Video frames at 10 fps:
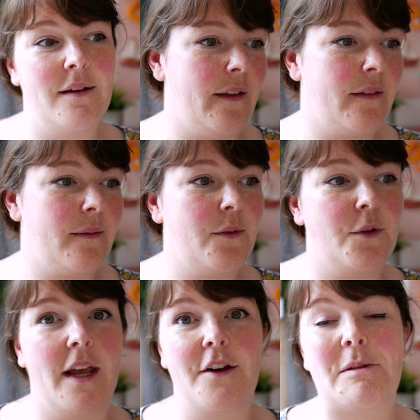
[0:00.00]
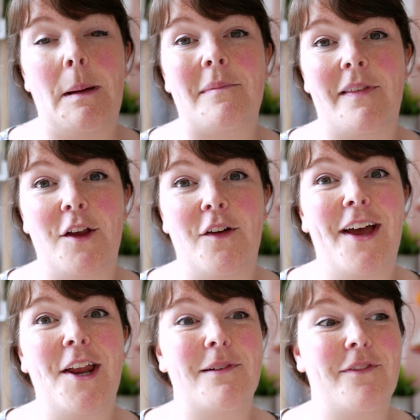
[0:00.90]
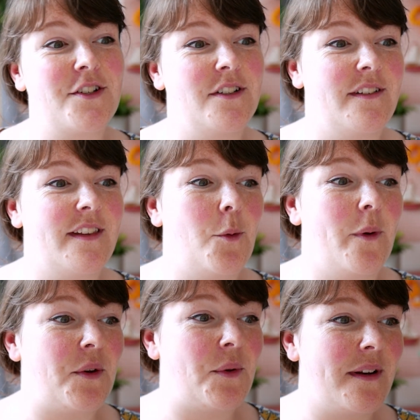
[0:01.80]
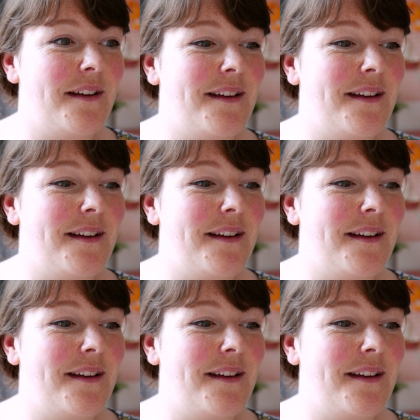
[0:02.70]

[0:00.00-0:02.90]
So yeah, just remembering that you hired a professional, they know what they're doing.